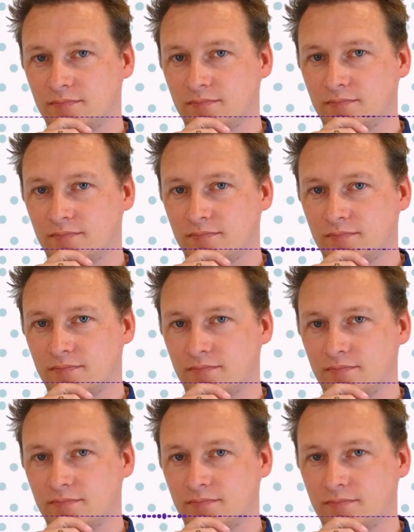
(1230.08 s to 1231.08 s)
And they feel
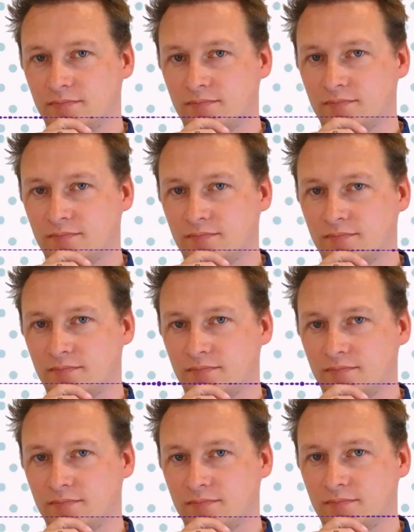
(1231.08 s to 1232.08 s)
like they're probably
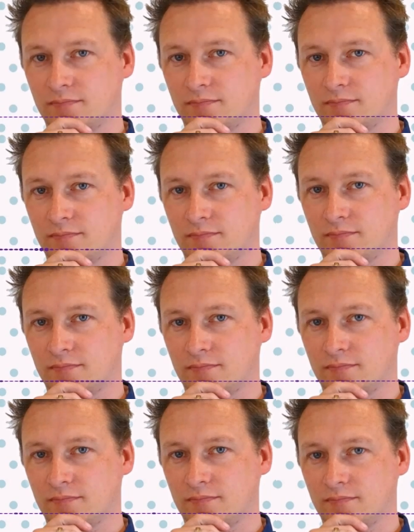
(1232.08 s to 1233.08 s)
going to be
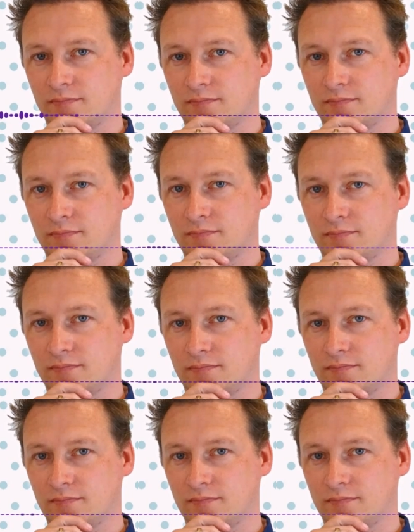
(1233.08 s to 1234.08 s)
expected to fight this
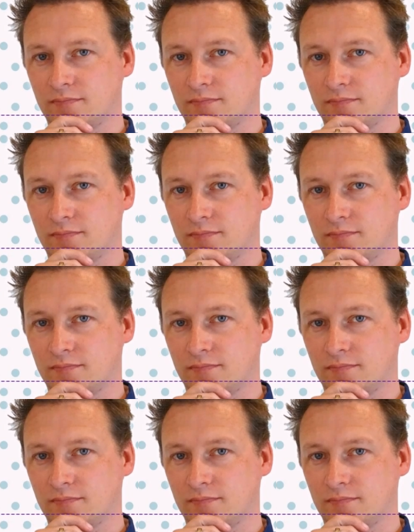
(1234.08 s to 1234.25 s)
lion.